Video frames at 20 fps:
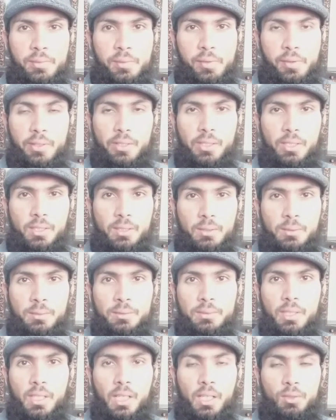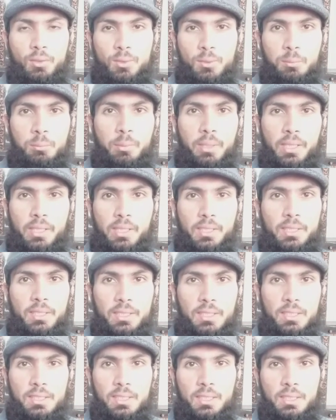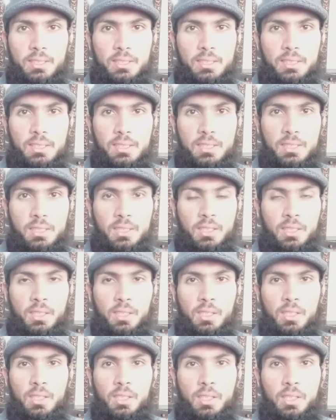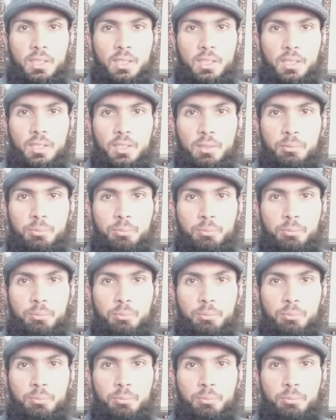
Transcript: Okay, how to make this sentence? uh,